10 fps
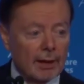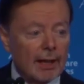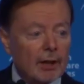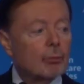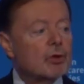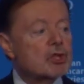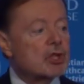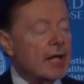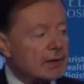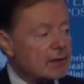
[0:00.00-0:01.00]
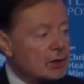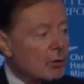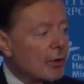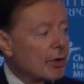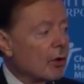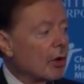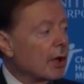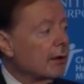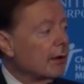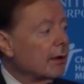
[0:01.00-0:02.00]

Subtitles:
and there were chants going on,